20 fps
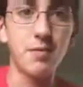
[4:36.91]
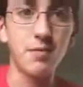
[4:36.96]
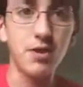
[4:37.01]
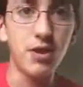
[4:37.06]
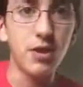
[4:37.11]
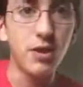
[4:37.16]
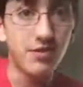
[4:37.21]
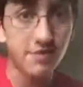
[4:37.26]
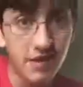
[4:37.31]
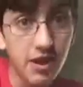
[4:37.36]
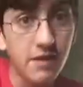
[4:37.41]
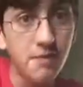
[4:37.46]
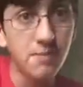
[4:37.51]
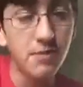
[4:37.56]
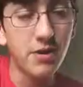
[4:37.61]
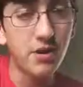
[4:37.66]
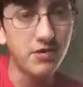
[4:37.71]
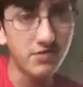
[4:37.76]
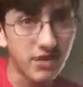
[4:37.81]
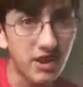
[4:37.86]
Peter sa-
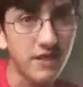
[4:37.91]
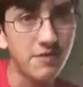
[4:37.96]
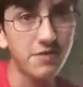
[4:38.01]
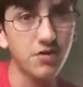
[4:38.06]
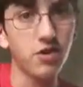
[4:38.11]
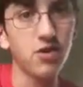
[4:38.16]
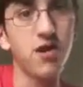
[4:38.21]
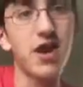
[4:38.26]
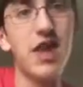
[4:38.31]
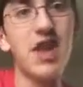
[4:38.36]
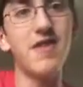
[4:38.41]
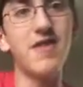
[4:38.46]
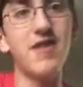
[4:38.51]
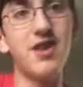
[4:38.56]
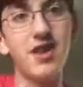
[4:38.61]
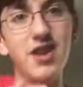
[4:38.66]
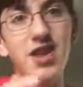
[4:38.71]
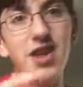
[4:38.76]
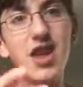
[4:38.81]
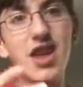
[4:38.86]
Peter saves her, and
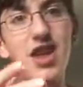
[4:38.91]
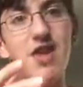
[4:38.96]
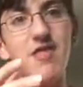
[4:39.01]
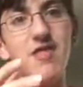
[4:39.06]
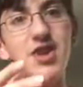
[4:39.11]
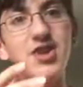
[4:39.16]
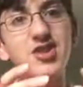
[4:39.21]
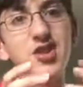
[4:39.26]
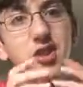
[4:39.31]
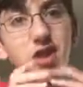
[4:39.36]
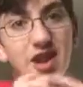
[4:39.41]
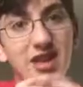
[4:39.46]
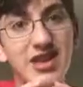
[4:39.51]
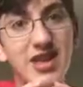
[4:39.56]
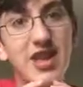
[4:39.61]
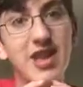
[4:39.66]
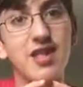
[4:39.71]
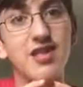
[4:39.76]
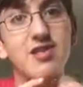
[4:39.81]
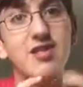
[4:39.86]
then they share a
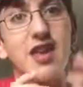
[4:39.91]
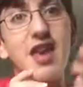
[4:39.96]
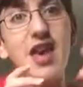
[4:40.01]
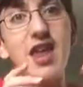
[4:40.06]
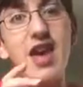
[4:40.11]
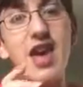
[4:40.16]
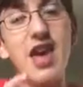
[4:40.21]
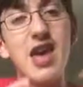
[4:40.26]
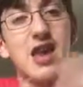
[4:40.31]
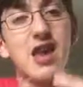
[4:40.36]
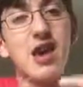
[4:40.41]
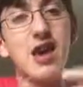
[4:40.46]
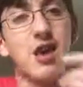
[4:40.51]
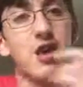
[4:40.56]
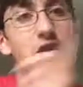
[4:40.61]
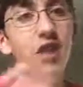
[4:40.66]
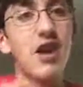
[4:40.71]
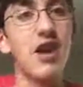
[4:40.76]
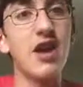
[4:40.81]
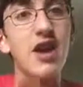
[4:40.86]
kiss in
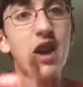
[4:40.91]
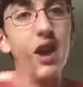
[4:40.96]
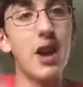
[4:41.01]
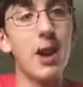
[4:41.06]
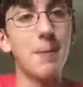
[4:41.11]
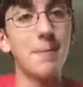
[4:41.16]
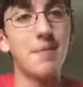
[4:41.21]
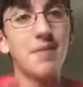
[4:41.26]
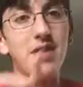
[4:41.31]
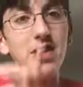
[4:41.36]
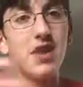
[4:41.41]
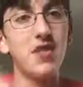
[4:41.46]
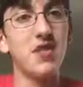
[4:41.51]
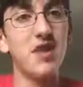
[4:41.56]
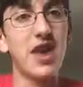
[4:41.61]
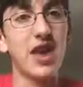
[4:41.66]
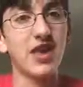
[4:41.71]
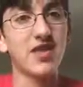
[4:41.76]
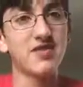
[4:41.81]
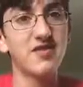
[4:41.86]
a um,
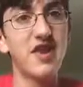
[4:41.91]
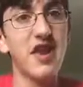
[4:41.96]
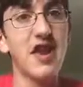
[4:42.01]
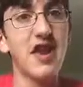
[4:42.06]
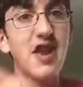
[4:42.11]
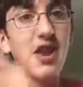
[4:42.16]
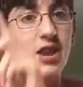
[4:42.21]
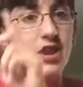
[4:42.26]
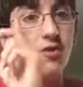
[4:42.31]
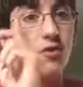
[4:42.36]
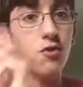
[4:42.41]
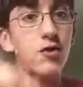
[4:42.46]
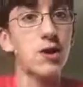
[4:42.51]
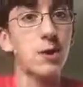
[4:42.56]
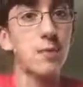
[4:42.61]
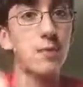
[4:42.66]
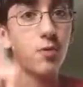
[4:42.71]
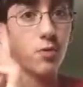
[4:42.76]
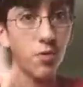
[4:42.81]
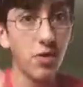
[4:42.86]
the next day during
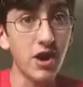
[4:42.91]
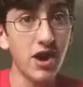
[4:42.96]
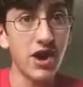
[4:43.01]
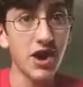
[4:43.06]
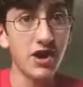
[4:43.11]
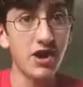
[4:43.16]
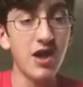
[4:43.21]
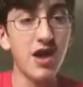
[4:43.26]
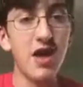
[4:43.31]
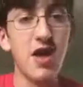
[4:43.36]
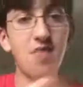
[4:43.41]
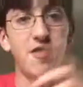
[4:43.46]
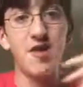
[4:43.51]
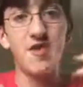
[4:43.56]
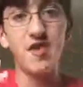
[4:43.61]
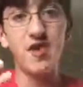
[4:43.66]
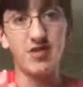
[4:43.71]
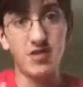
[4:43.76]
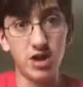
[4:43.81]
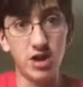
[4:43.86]
a parade
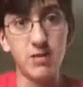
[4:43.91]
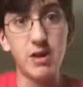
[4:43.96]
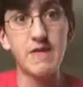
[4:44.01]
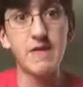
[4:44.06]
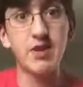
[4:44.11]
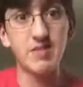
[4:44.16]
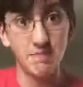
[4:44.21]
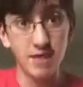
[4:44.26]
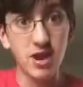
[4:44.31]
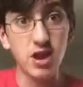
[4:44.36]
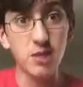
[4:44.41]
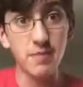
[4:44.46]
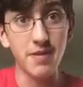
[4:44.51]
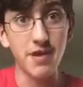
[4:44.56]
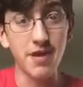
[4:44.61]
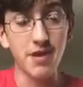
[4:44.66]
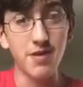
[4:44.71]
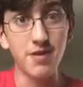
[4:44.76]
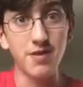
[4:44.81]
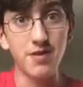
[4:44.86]
that they celebrate for
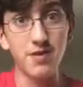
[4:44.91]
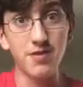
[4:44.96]
Spider-Man.